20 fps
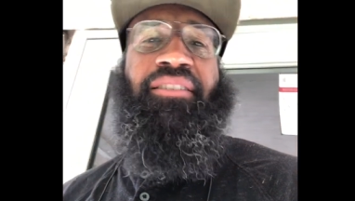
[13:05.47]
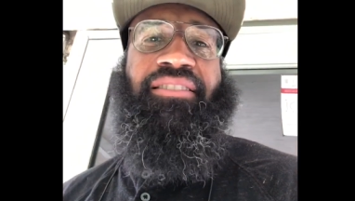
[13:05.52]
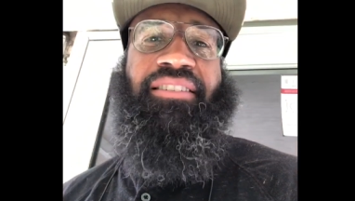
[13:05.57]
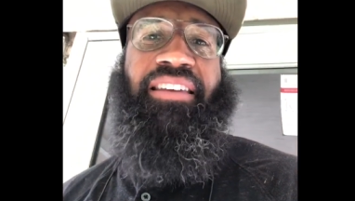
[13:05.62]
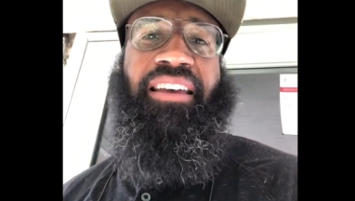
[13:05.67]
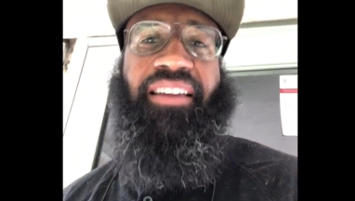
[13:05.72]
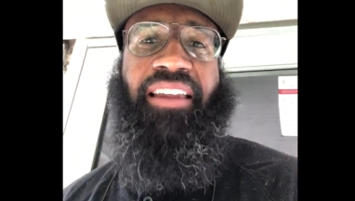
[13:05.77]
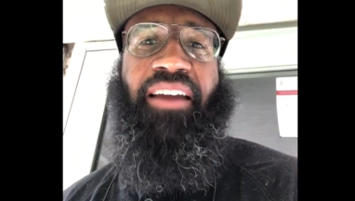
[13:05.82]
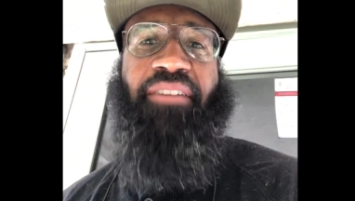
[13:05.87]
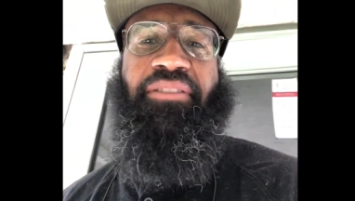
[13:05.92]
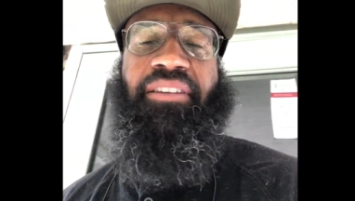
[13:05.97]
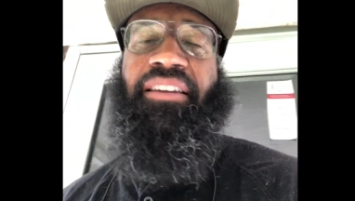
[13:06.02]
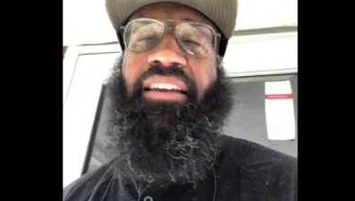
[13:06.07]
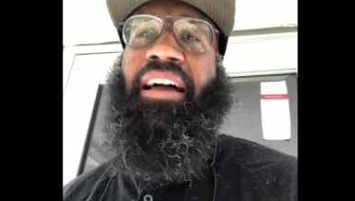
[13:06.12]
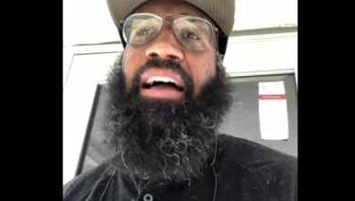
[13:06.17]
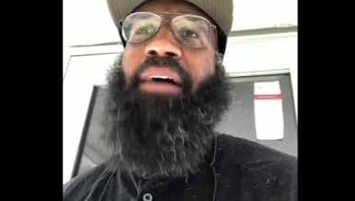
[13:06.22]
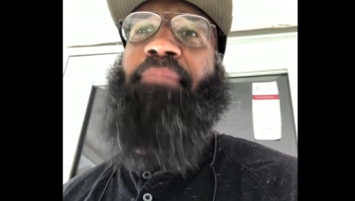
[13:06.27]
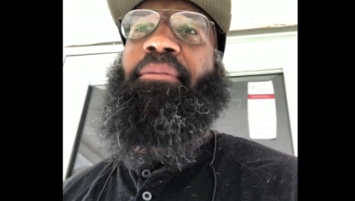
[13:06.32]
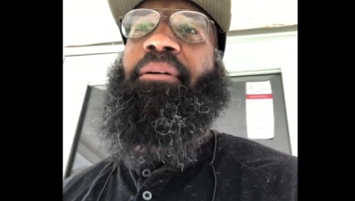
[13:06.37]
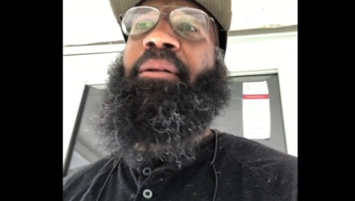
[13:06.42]
sell everything that
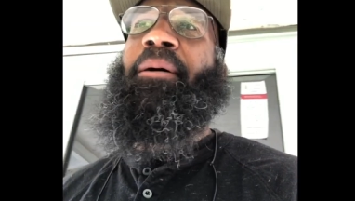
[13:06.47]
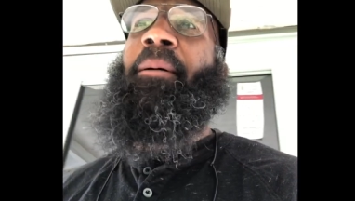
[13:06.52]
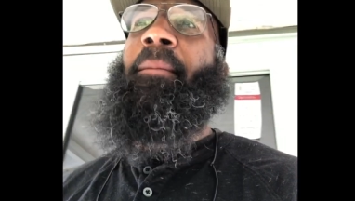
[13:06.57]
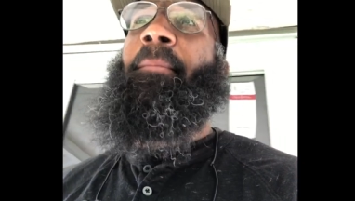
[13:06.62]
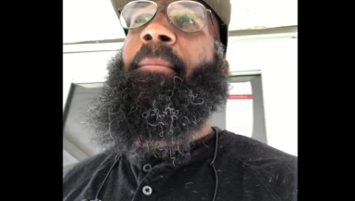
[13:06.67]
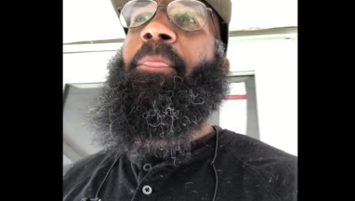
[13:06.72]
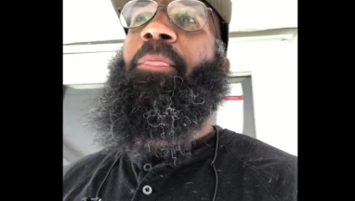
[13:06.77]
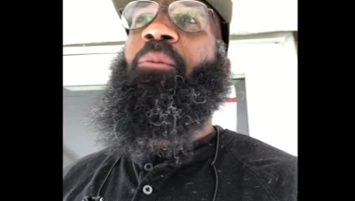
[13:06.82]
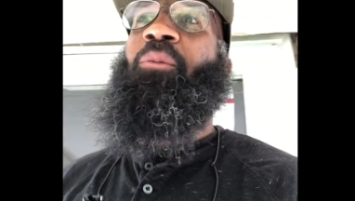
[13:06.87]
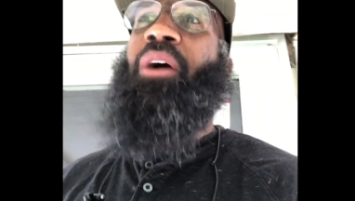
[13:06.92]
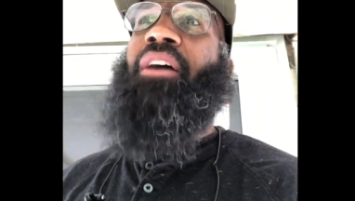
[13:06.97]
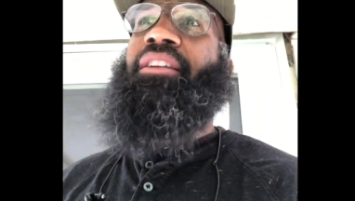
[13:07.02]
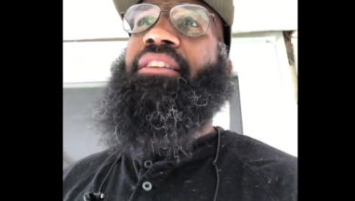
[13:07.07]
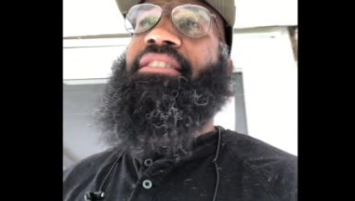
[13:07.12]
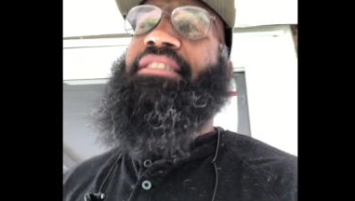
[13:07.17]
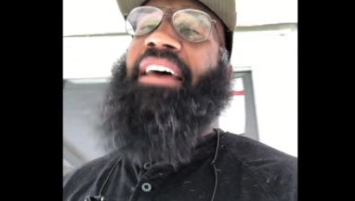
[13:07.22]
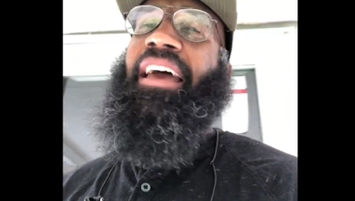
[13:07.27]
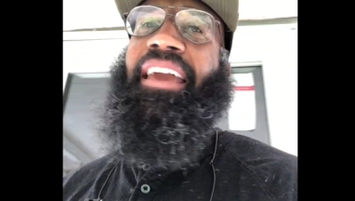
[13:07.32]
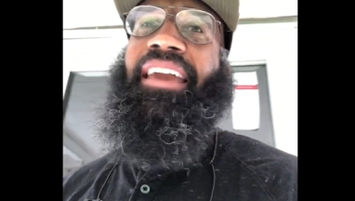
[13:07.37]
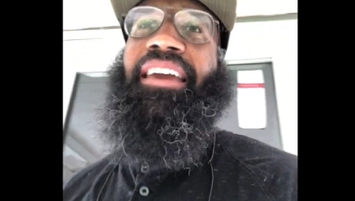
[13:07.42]
happened. We had to
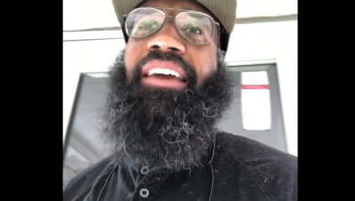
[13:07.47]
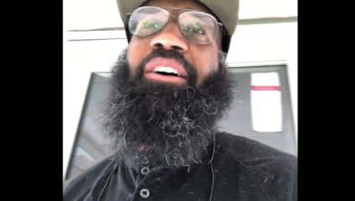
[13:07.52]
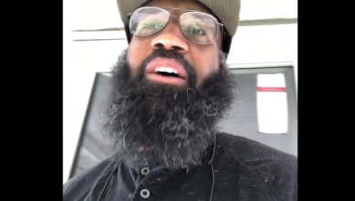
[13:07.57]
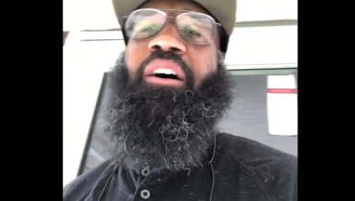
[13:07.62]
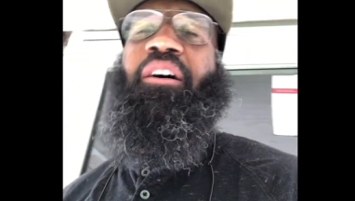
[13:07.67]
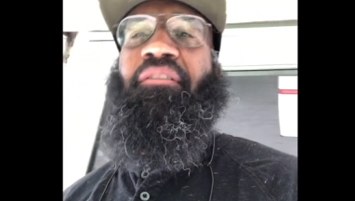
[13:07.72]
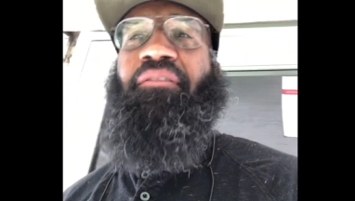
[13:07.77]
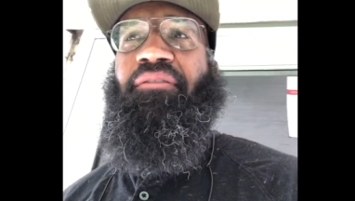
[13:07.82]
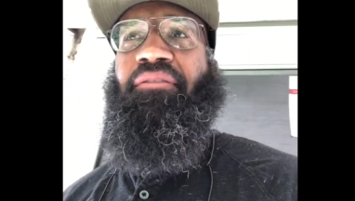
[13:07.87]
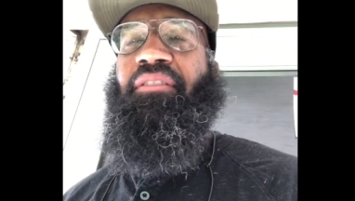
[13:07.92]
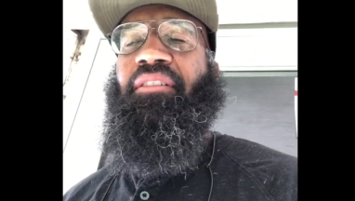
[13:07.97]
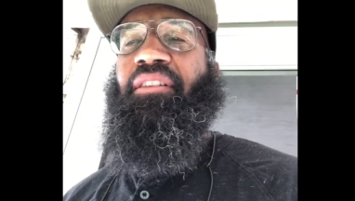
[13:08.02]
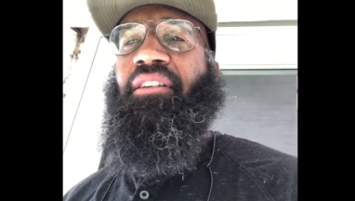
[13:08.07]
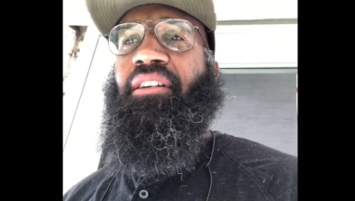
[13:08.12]
take it off.